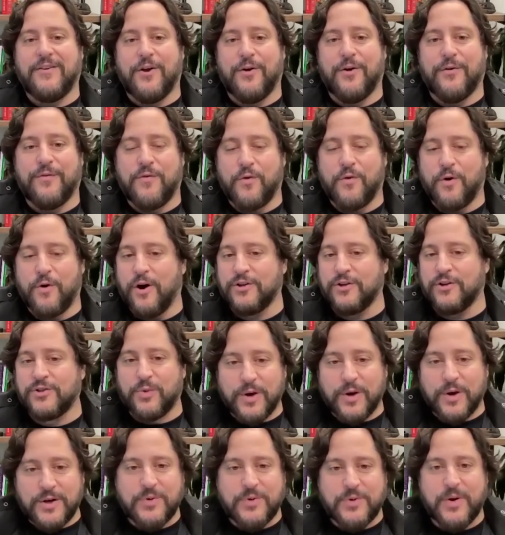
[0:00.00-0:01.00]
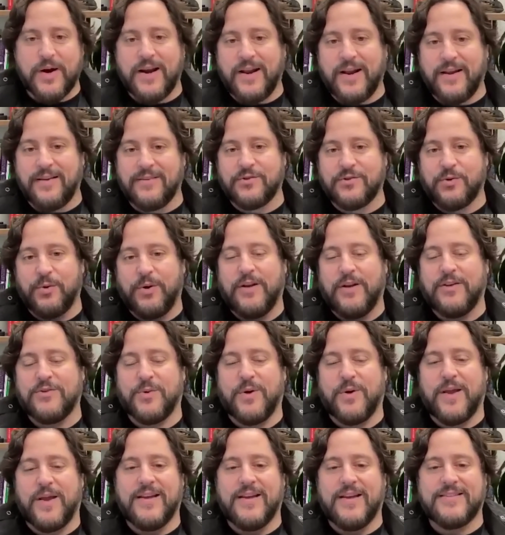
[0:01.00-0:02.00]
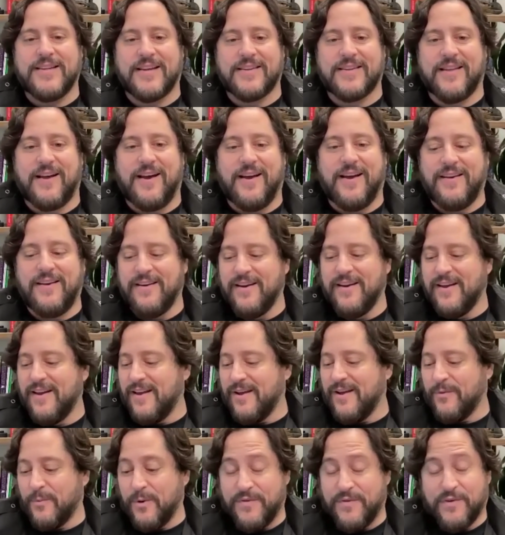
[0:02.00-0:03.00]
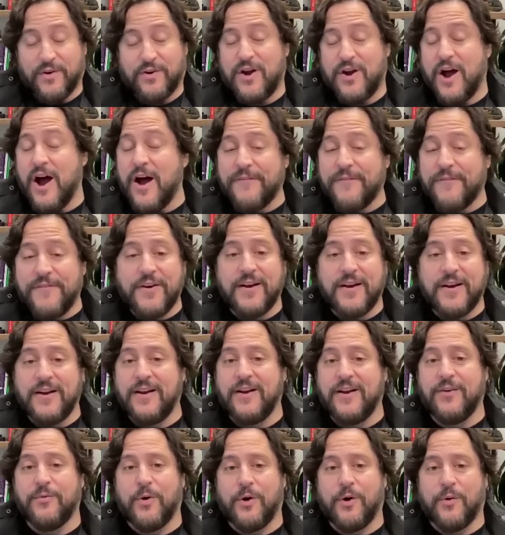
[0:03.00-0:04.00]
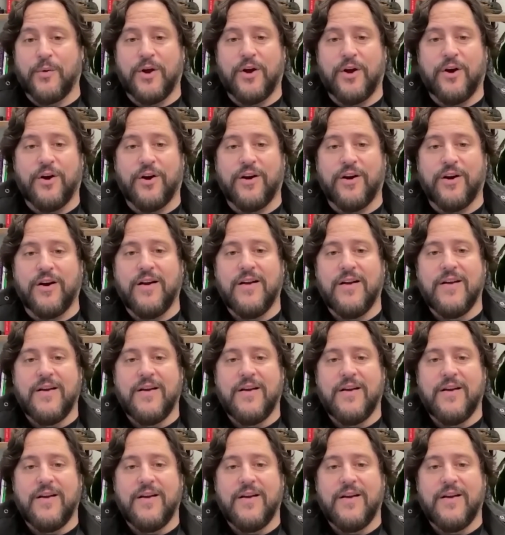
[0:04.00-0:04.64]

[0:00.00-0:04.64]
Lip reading: for our 2028 deadline. We feel confident in where we are.